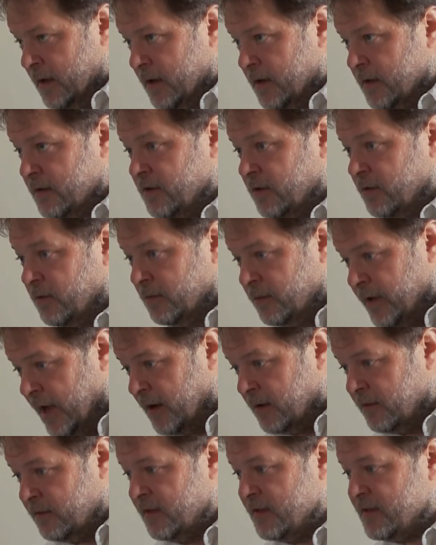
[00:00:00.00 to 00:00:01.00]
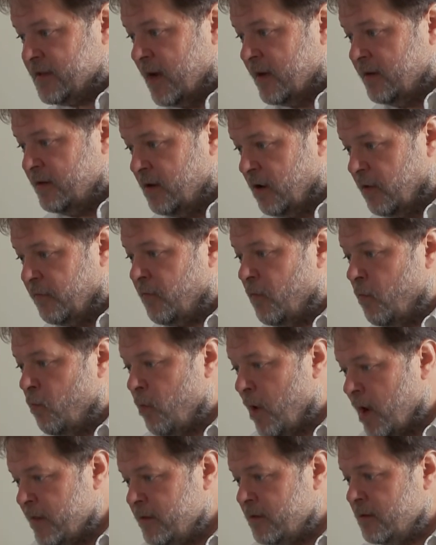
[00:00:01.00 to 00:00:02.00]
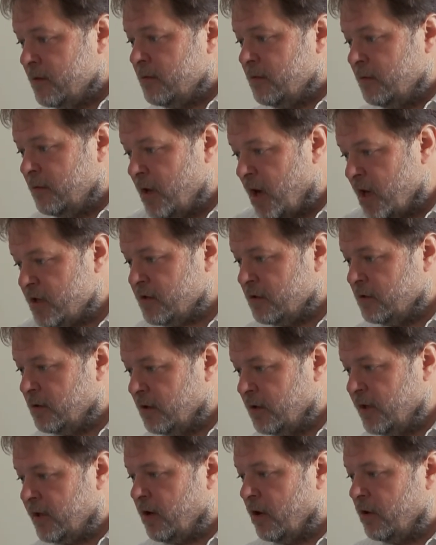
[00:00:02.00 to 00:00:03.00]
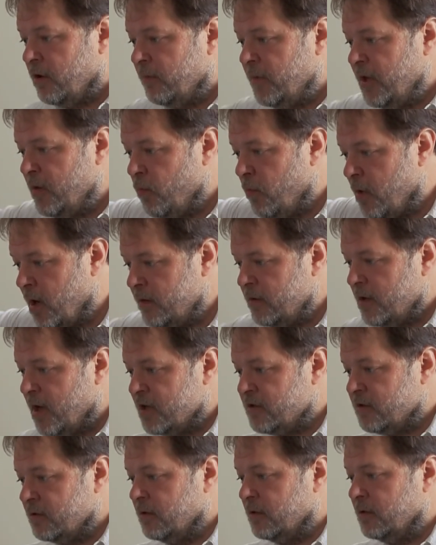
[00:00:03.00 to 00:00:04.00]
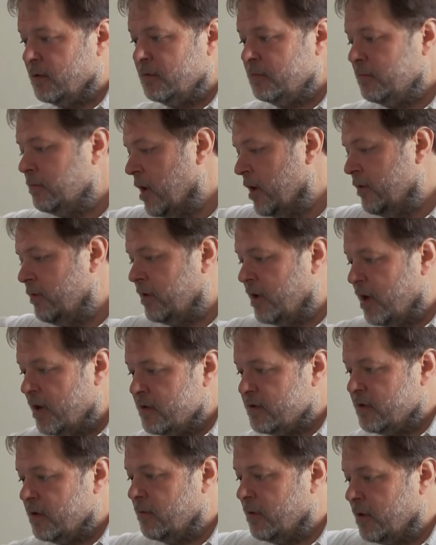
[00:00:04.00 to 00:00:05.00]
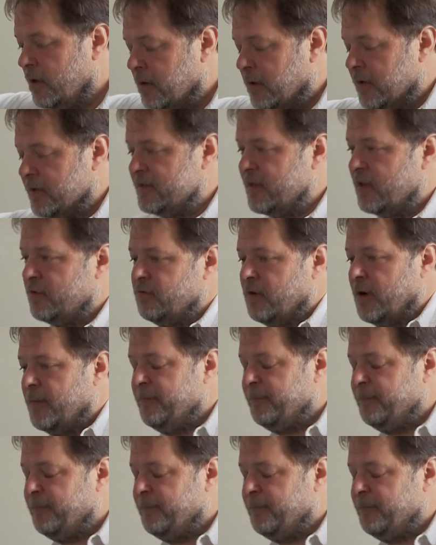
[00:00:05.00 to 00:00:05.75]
So yeah, this idea of one national economy, one national education, etc.